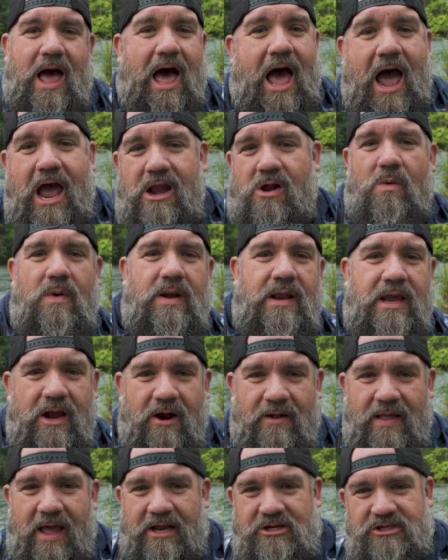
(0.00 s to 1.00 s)
I don't want to
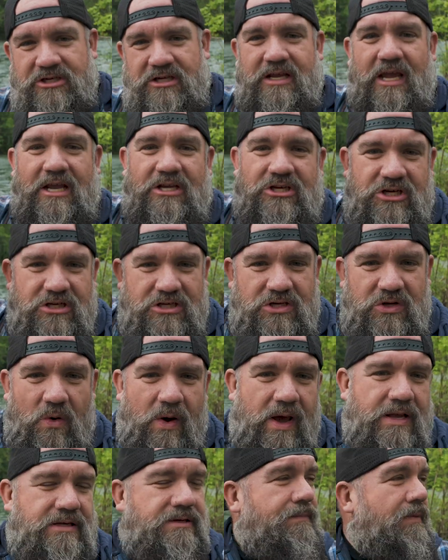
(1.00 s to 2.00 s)
hear that. It's just
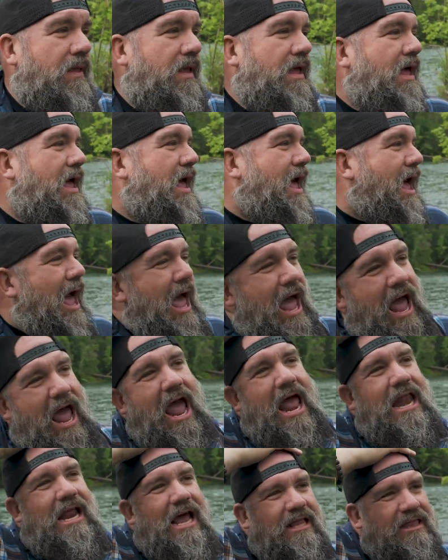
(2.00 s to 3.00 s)
noise.
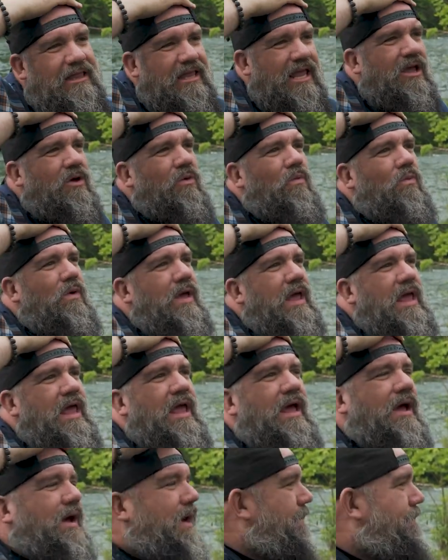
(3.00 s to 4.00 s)
And I think we,